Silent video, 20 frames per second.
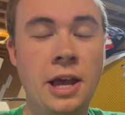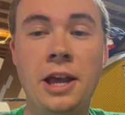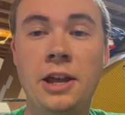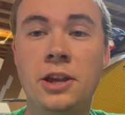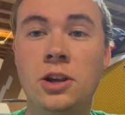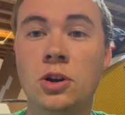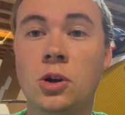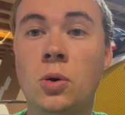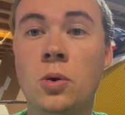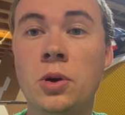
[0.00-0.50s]

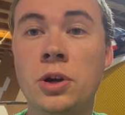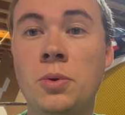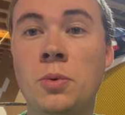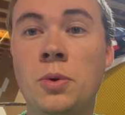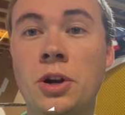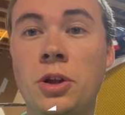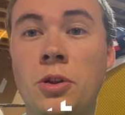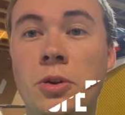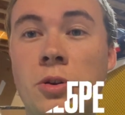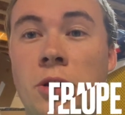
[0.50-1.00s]
you're going to want
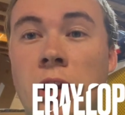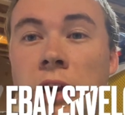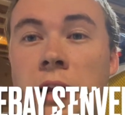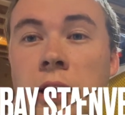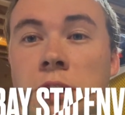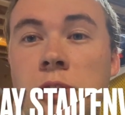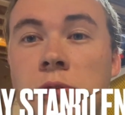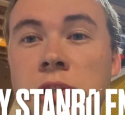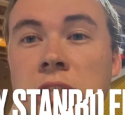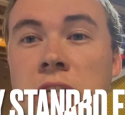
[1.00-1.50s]
to learn how to
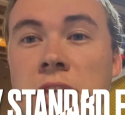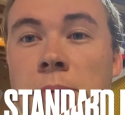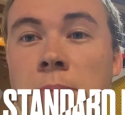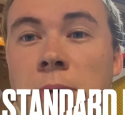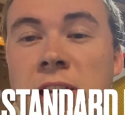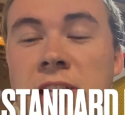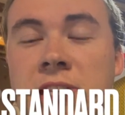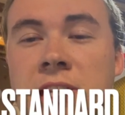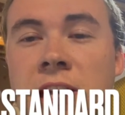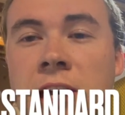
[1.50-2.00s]
use
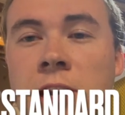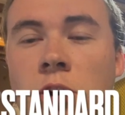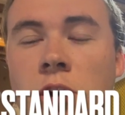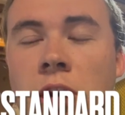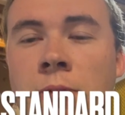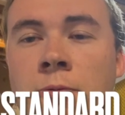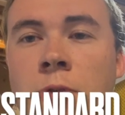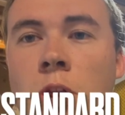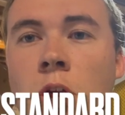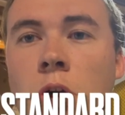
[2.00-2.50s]
eBay standard
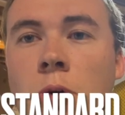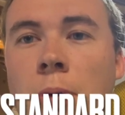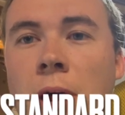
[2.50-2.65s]
envelope.